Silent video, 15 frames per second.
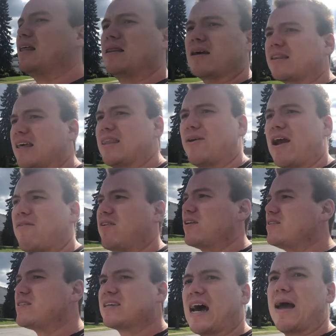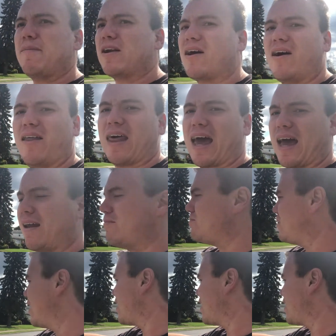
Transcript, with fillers: it looked like they were having a good time and all that, you